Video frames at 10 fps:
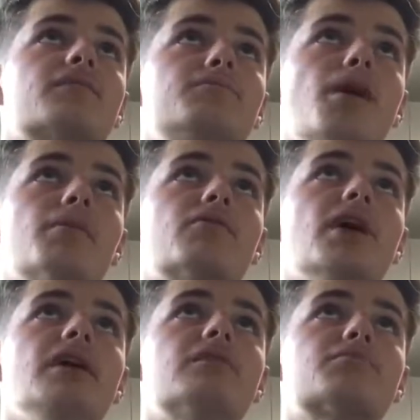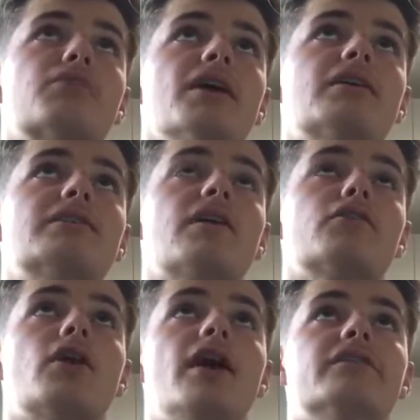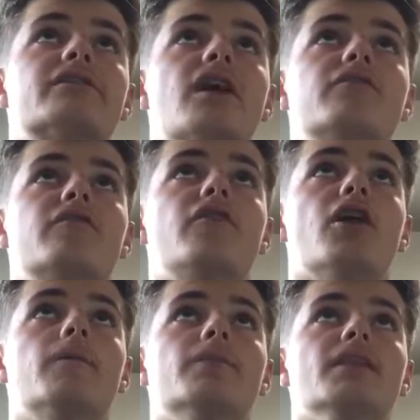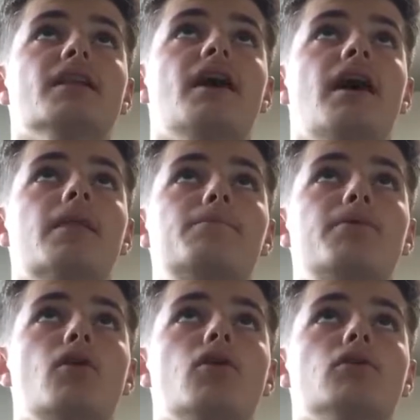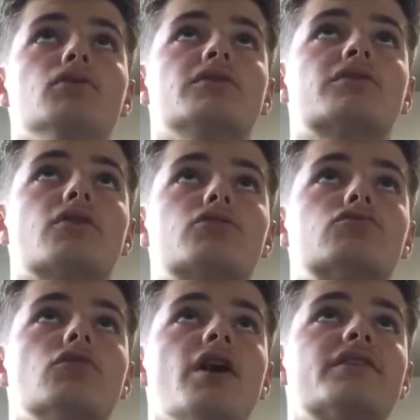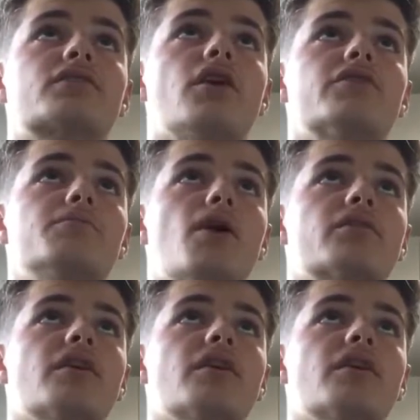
Bobby Reid just breaking down the right-hand side for Fulham, and the ball just goes right across the box.